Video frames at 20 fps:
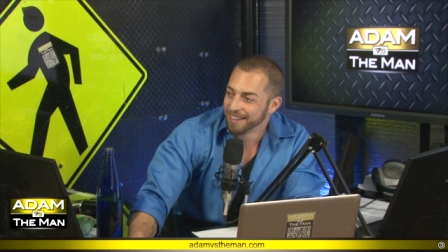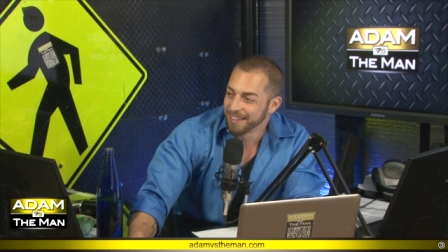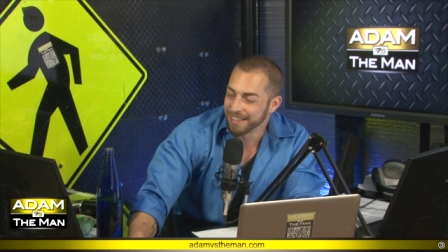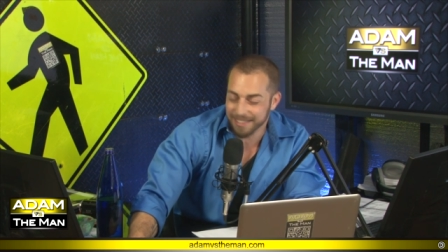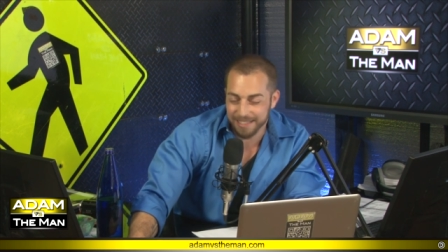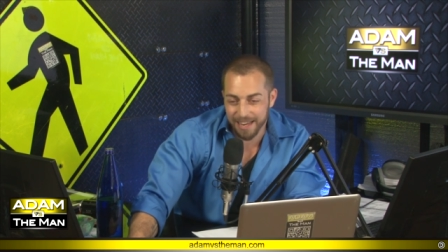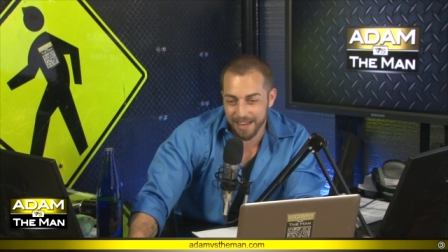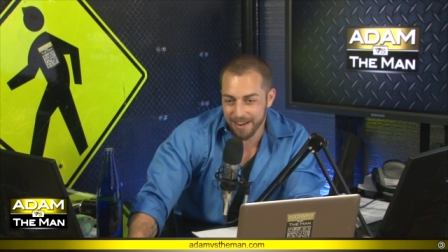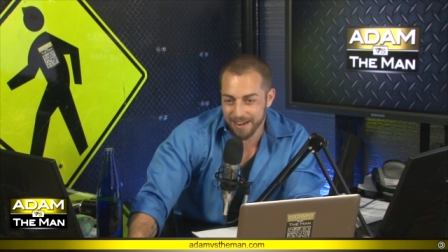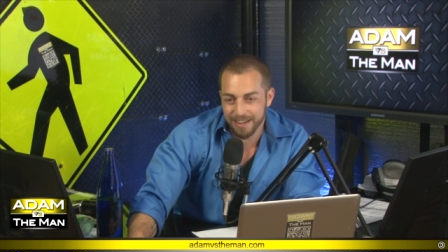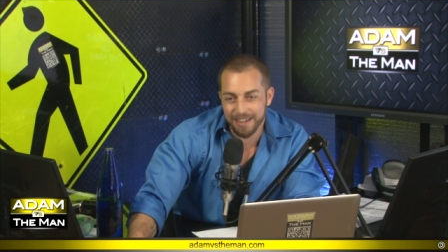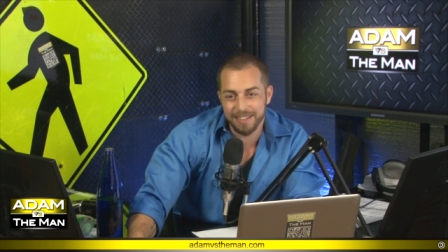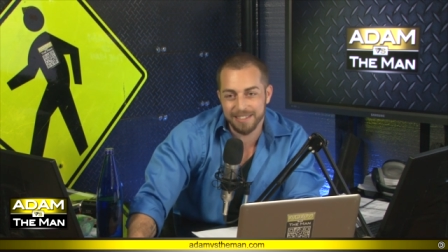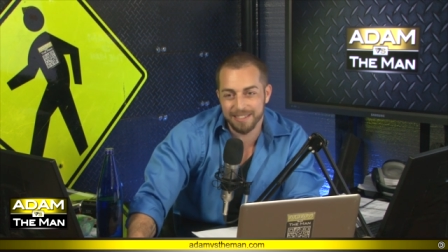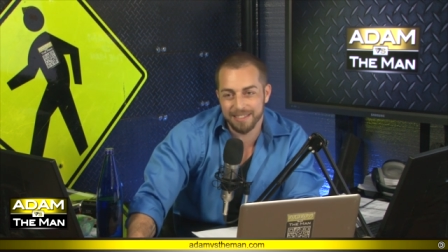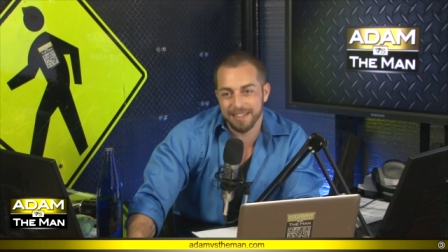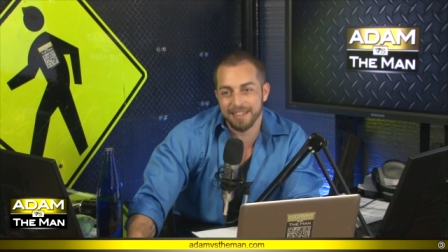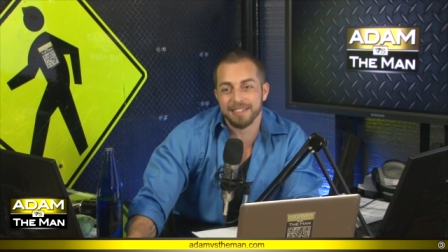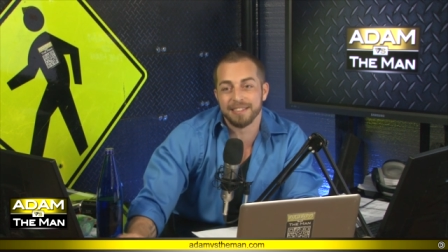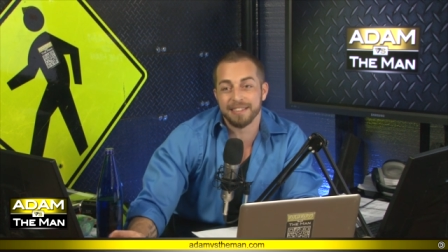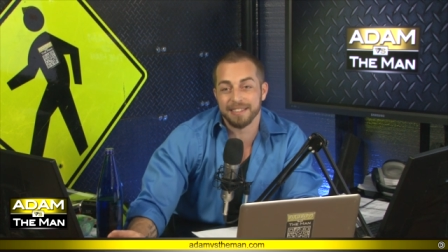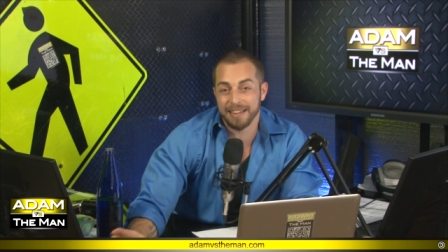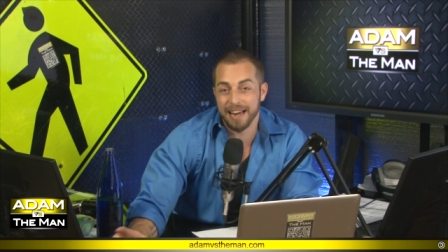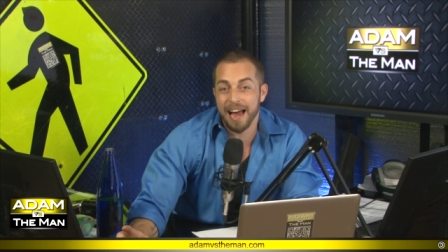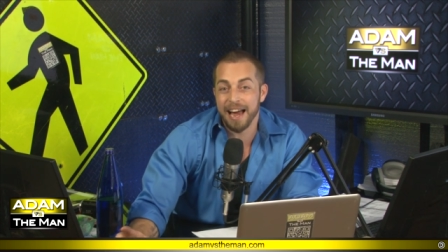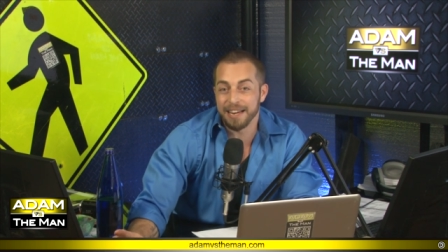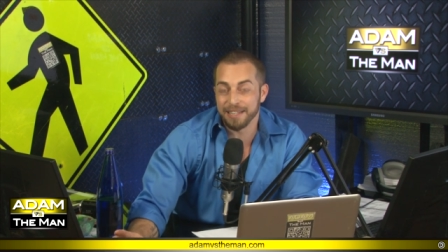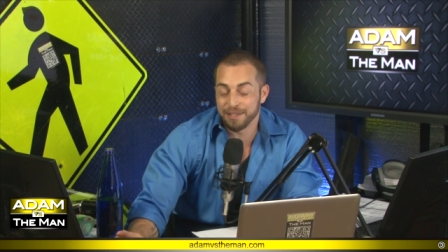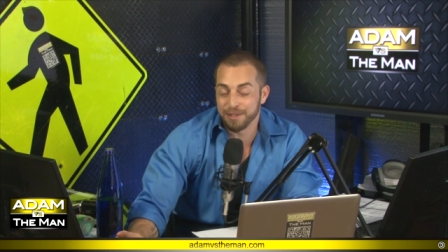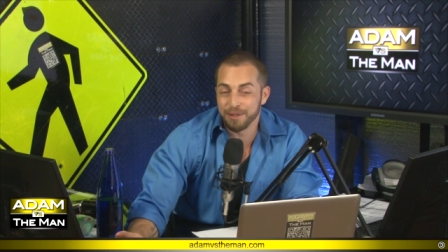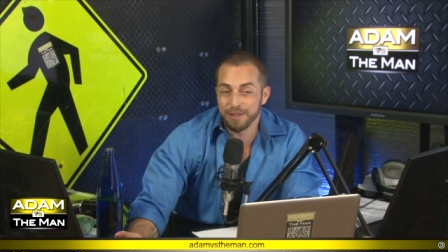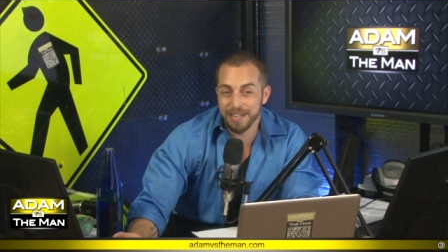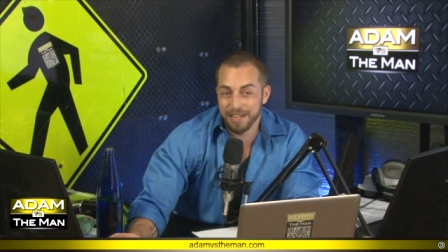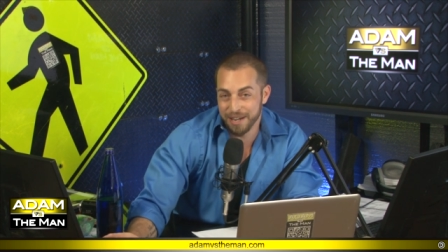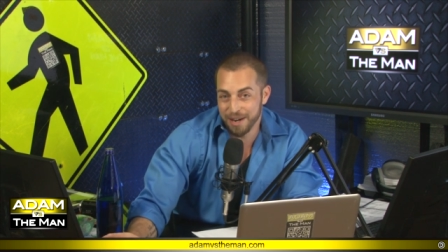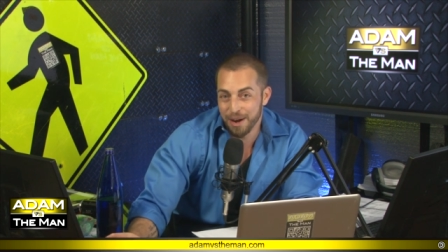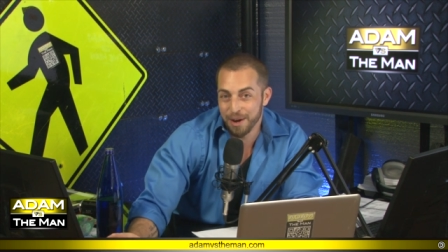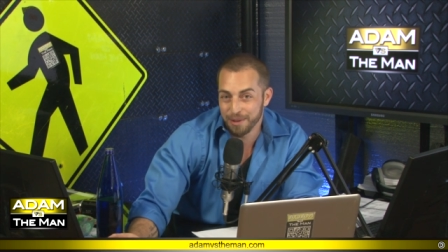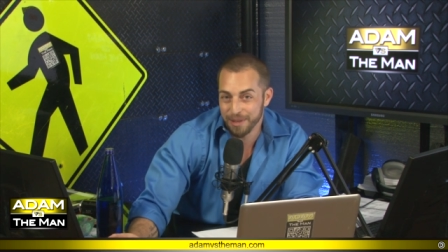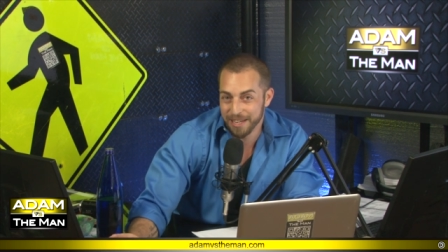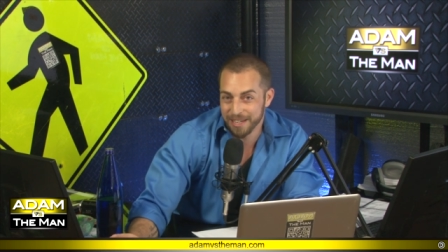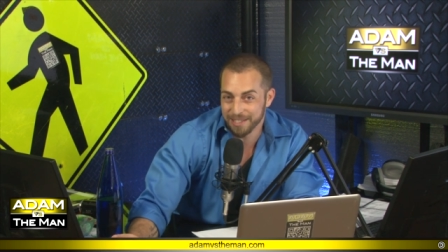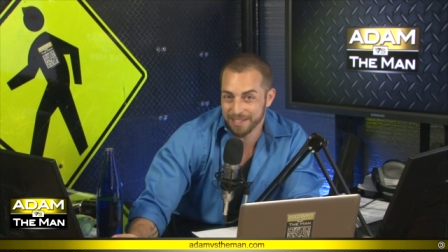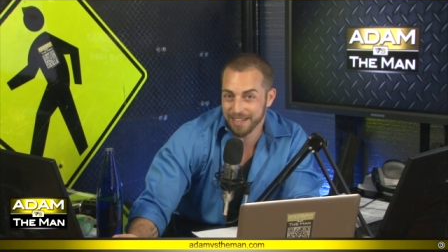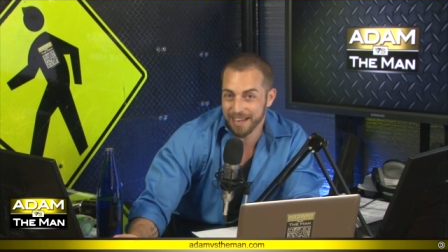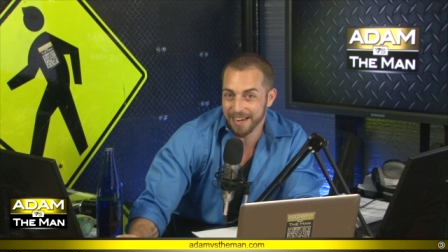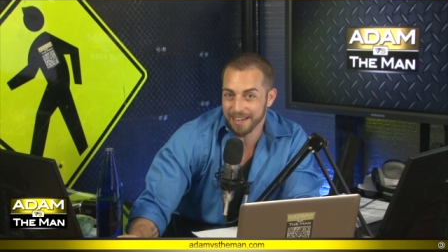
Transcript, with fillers: Because because because guys, you need to know this.